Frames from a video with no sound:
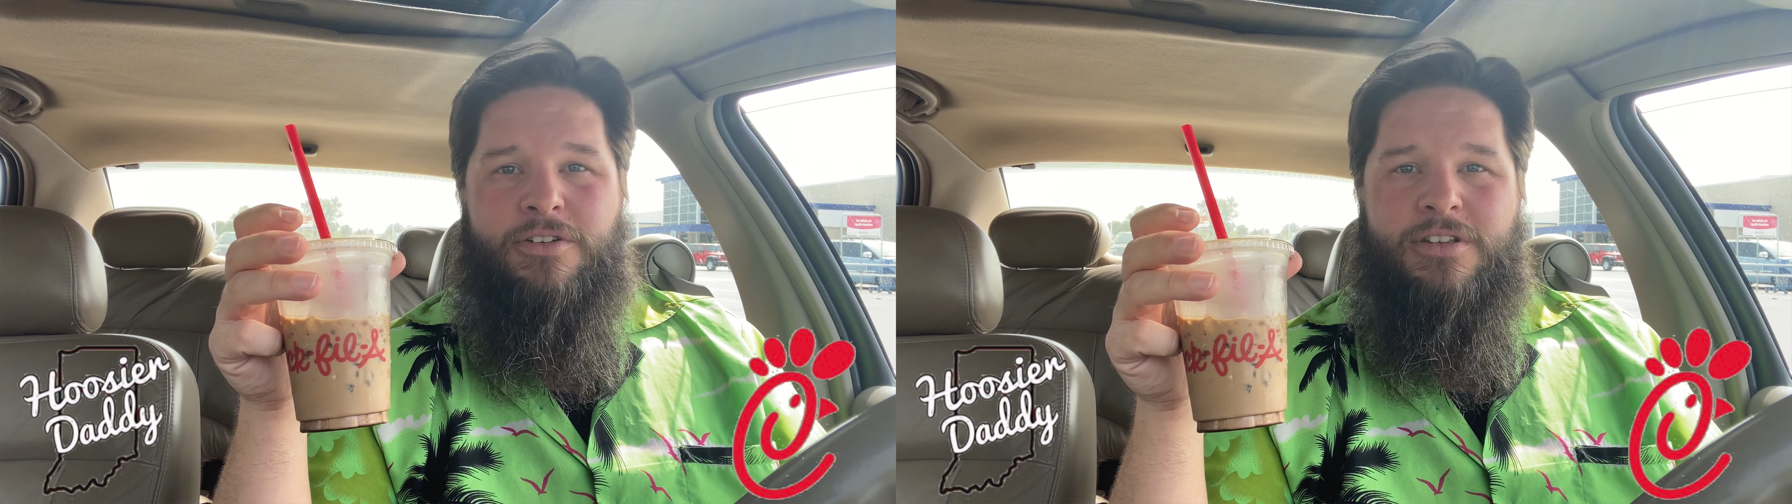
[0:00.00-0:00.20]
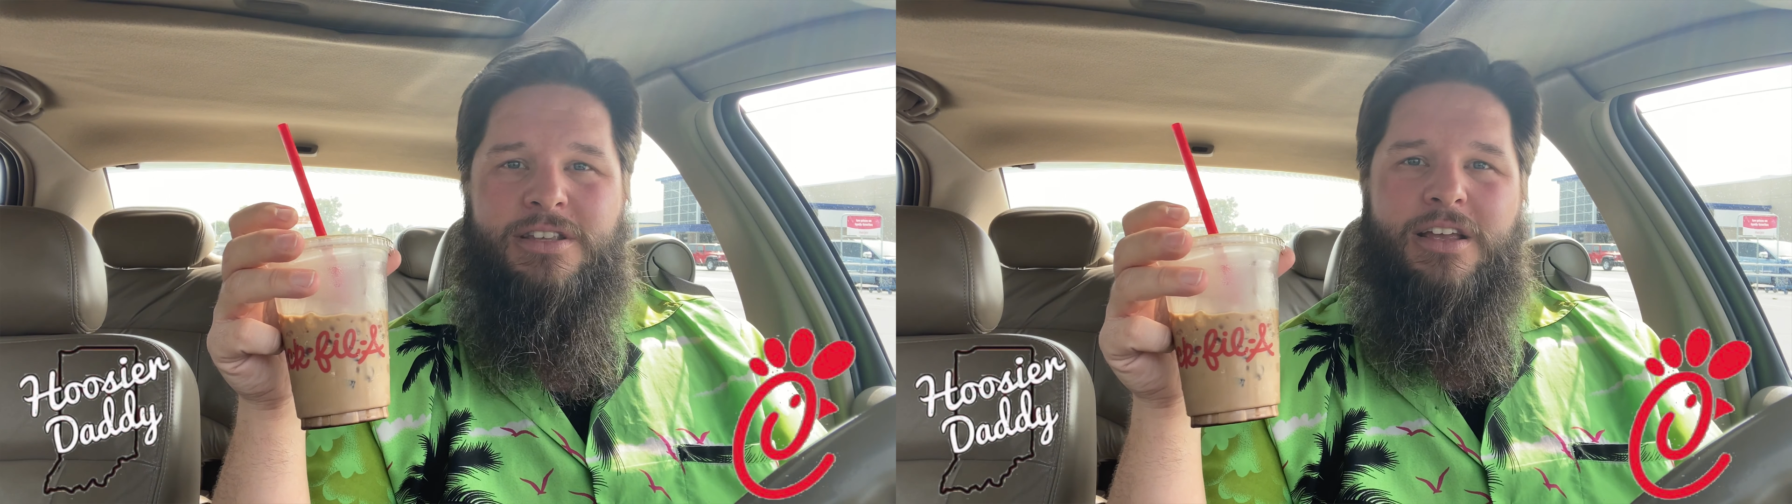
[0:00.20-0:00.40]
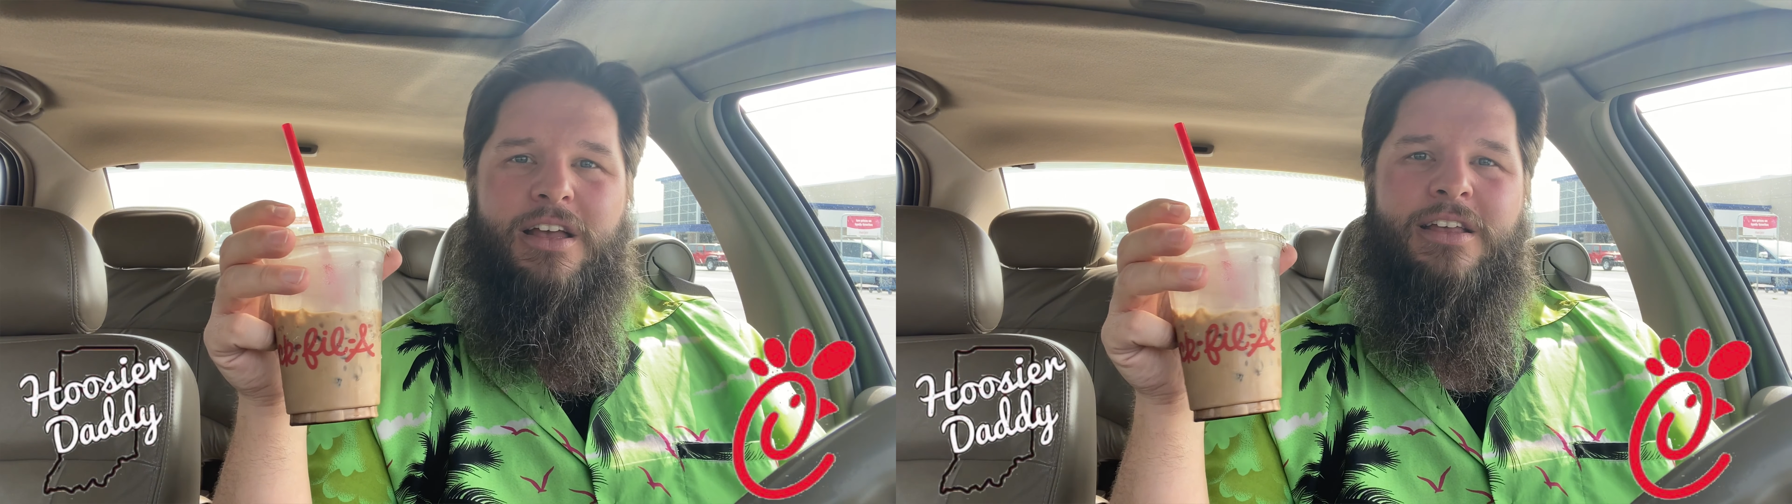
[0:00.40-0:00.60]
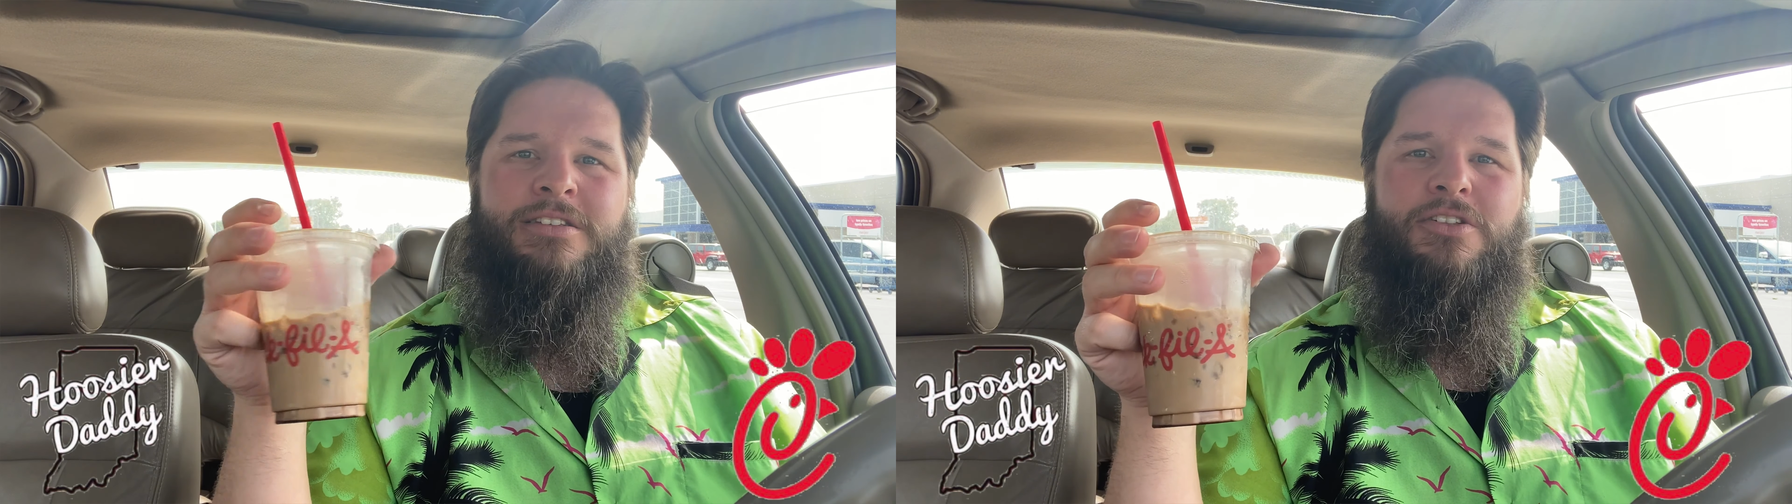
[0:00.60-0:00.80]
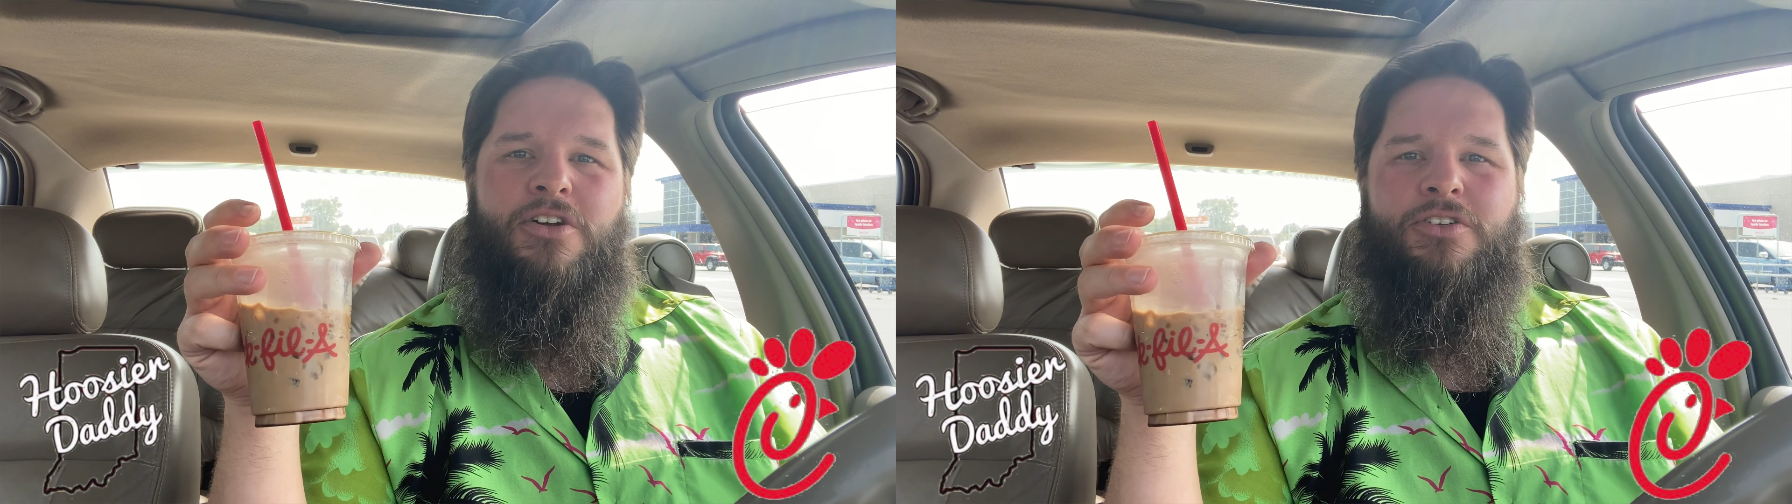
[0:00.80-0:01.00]
It's like, it's
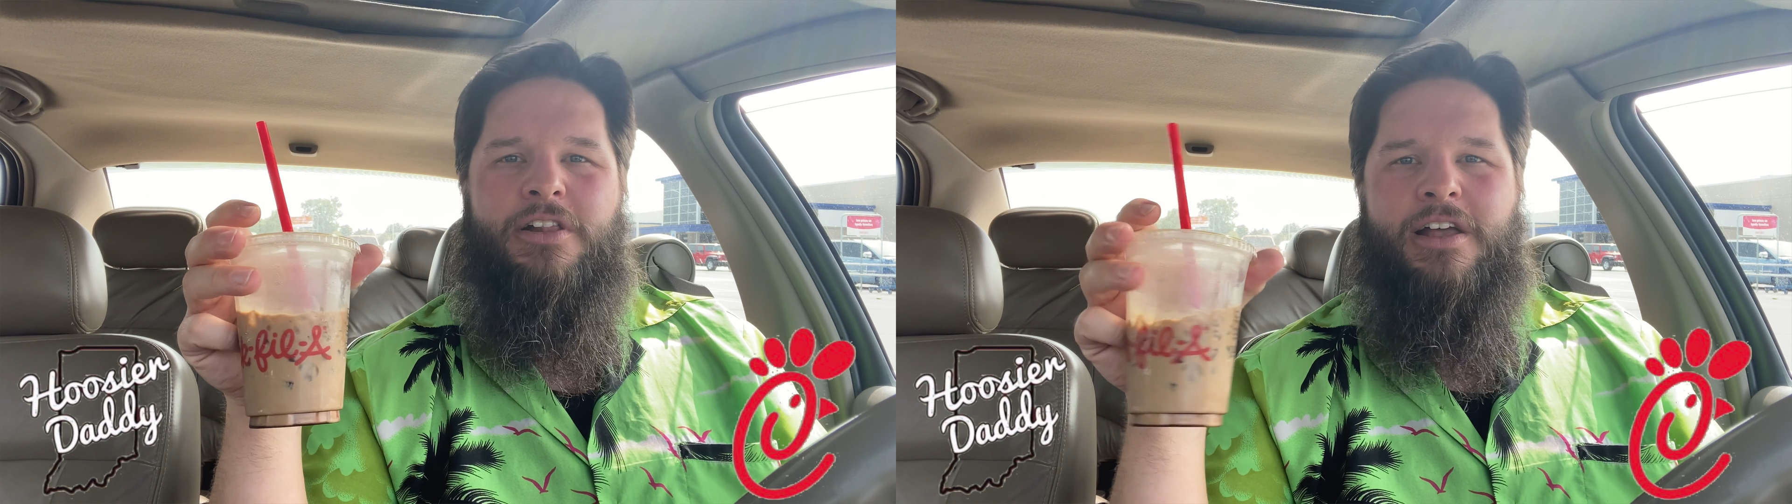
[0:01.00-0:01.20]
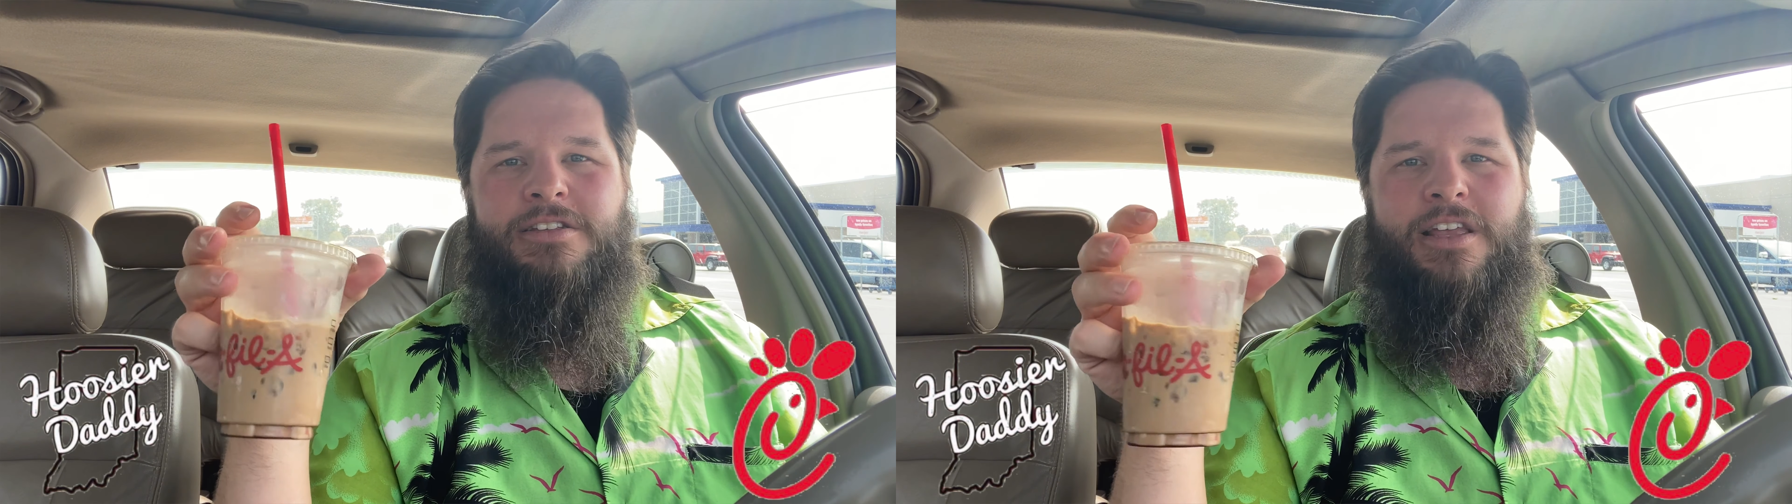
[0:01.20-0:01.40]
along the lines of